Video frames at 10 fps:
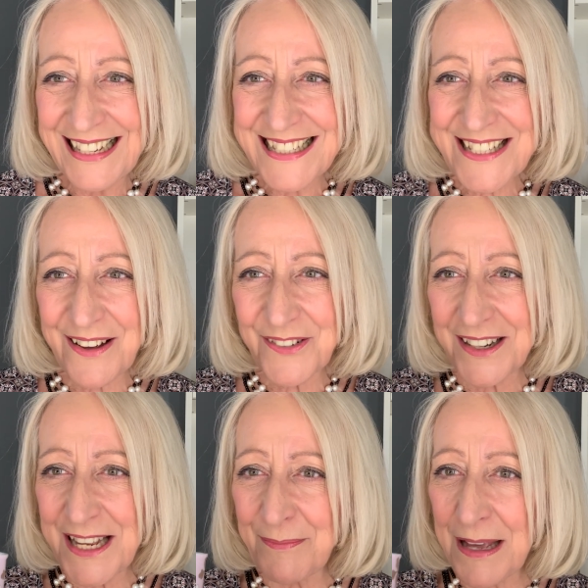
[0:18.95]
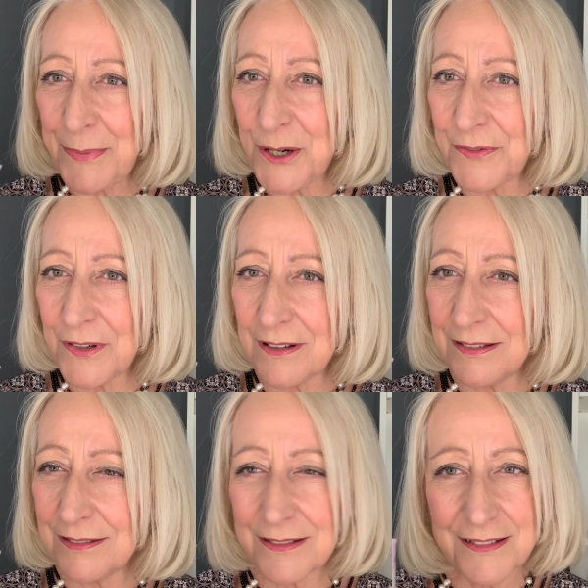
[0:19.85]
So I've got it in my beautiful
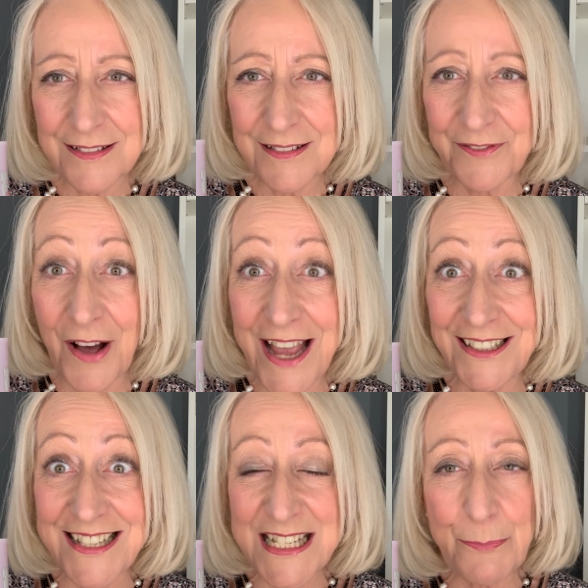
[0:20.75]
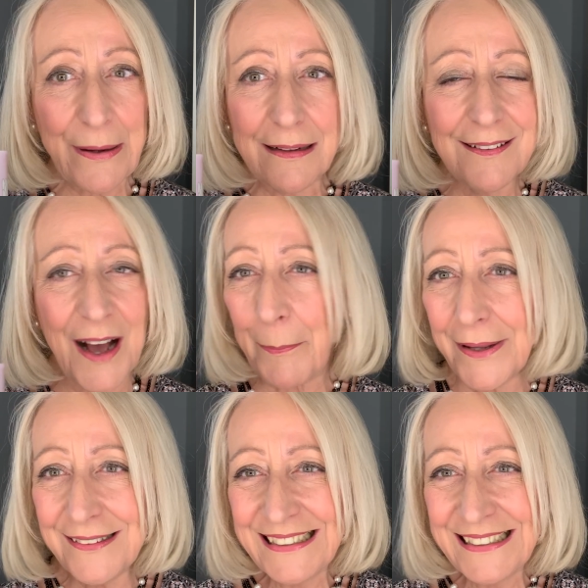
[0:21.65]
Violet Spring Cup.